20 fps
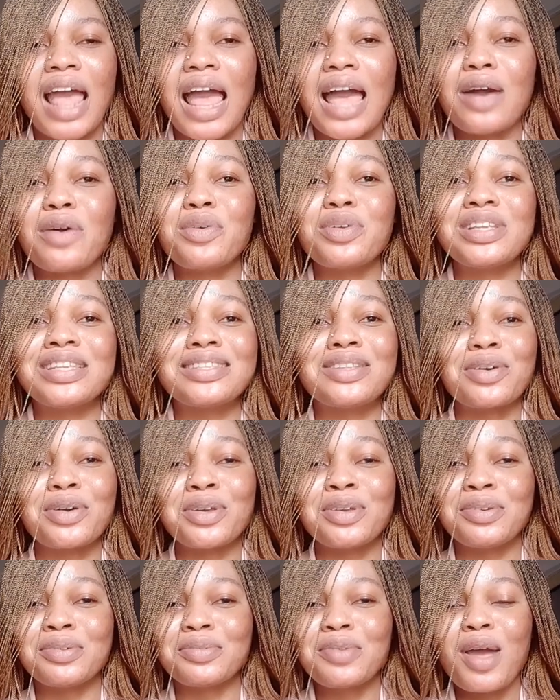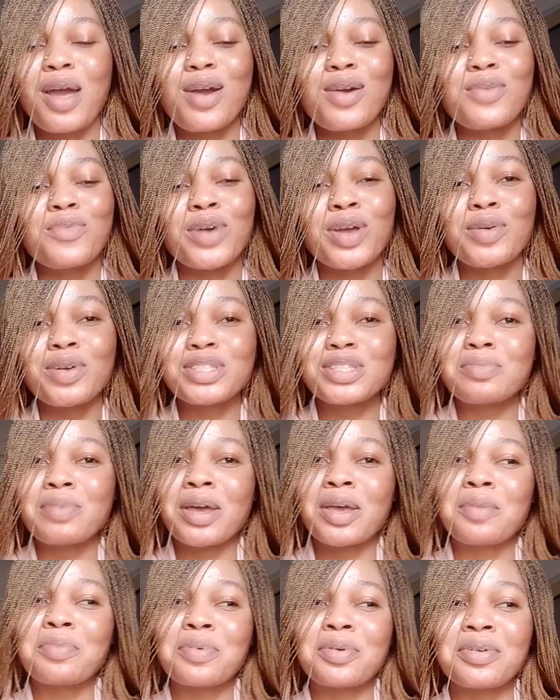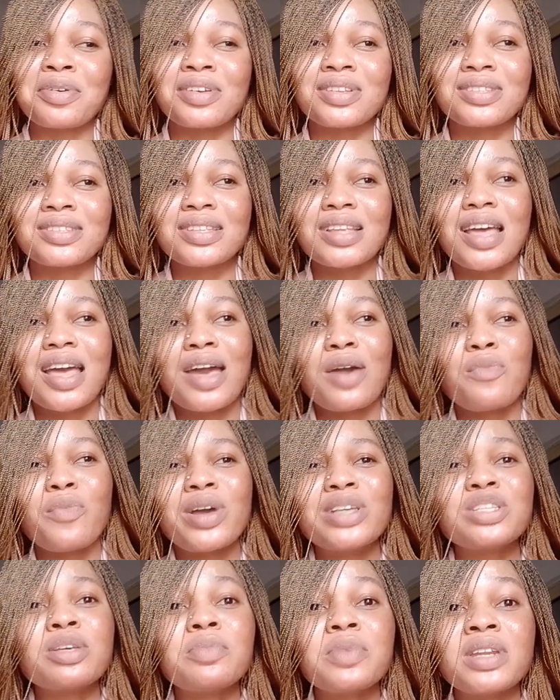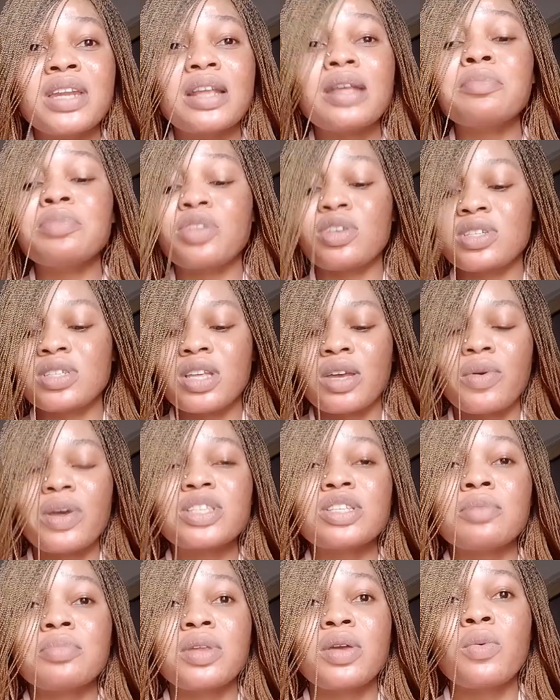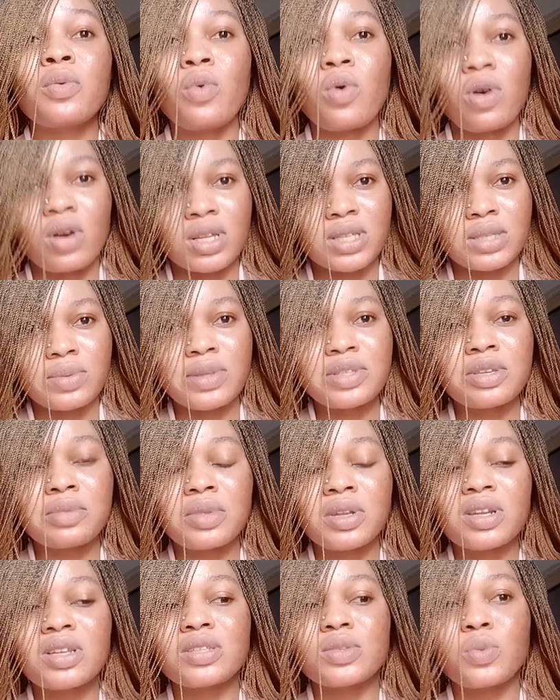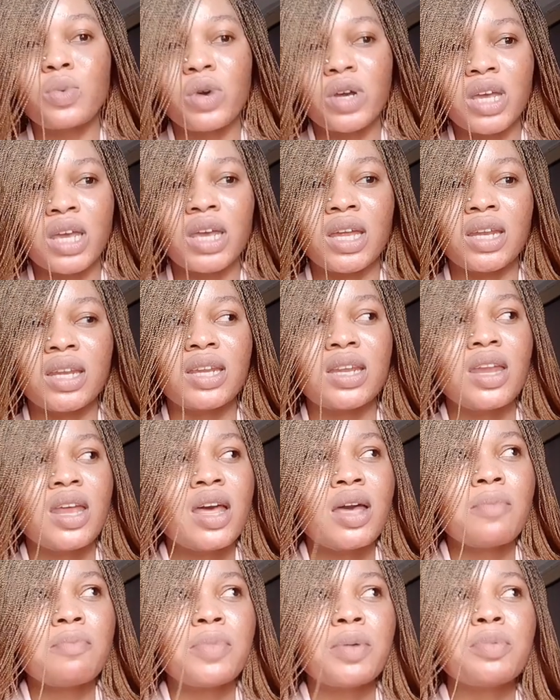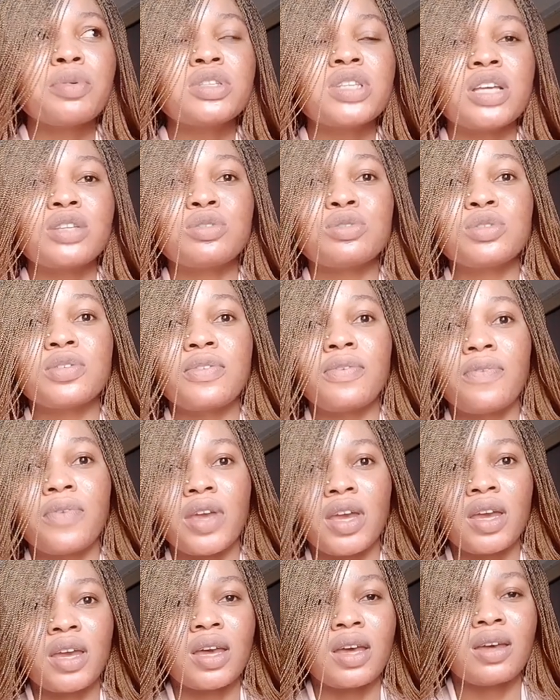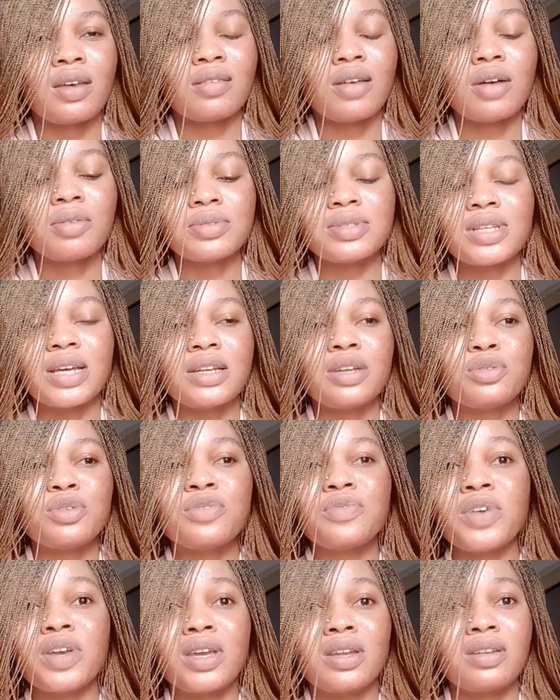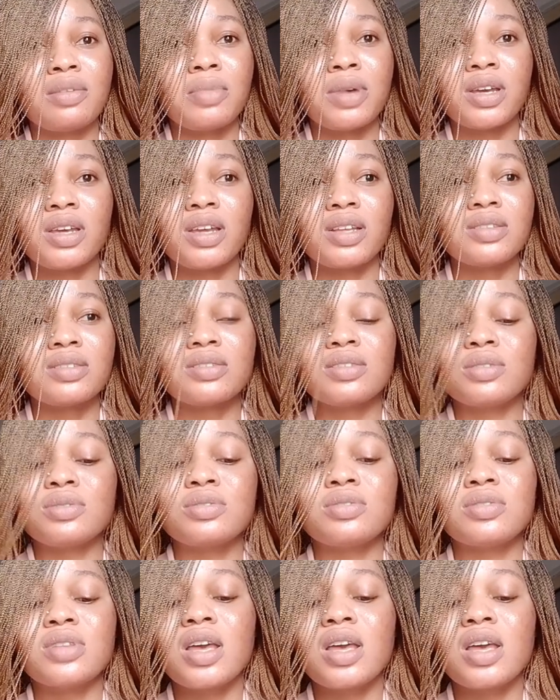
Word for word: I always tell you, when you want to buy a product, when something, interesting, when something works, when something is working, people tend to do fake outside. They do fake in the markets. They,